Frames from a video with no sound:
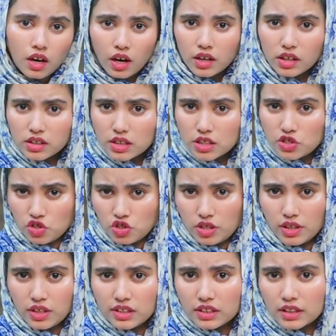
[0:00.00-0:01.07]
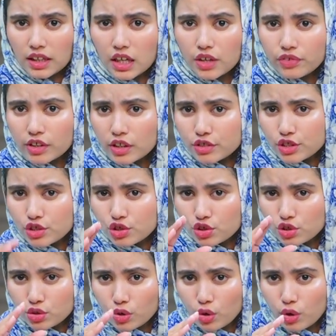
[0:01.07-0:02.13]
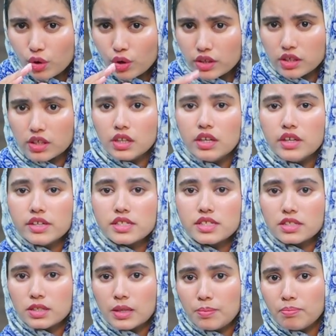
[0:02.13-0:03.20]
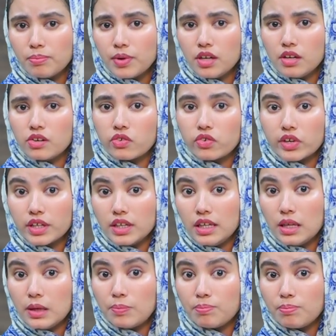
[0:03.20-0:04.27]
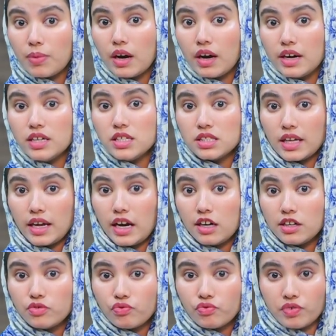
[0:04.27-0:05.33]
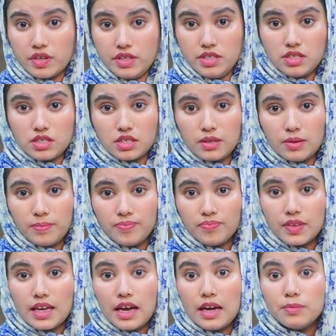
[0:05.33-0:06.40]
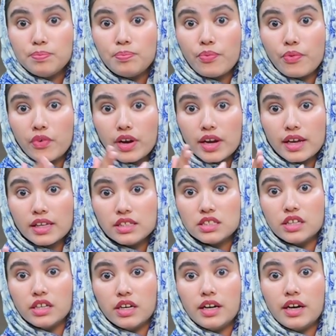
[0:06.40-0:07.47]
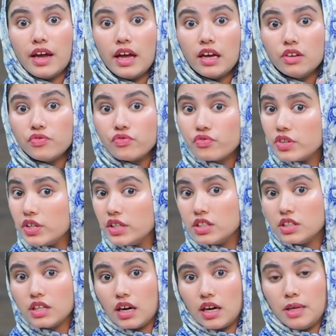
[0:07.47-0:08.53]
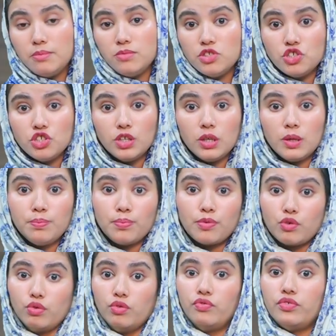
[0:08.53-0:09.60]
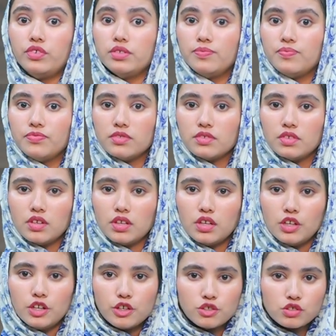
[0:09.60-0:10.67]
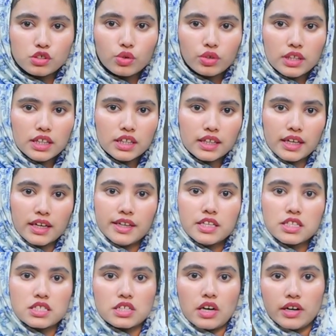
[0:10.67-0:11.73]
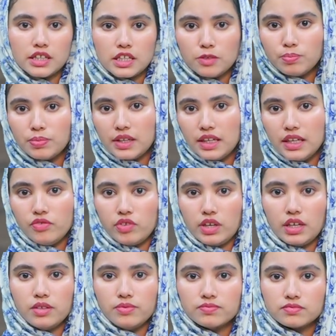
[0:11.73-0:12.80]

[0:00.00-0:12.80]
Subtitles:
Her teacher gave her short, simple reading parts at first and praised her every time she improved. Slowly, Kate started believing,